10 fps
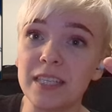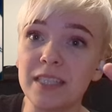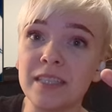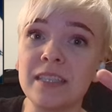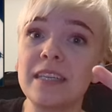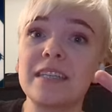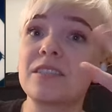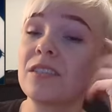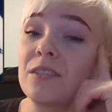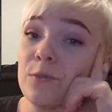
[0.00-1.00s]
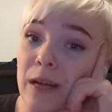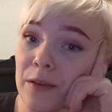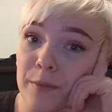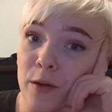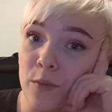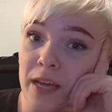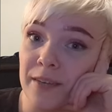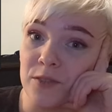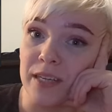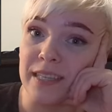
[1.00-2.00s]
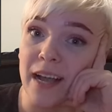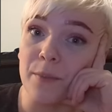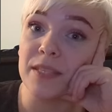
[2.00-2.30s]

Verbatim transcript: here, it's just a roundabout way of dressing up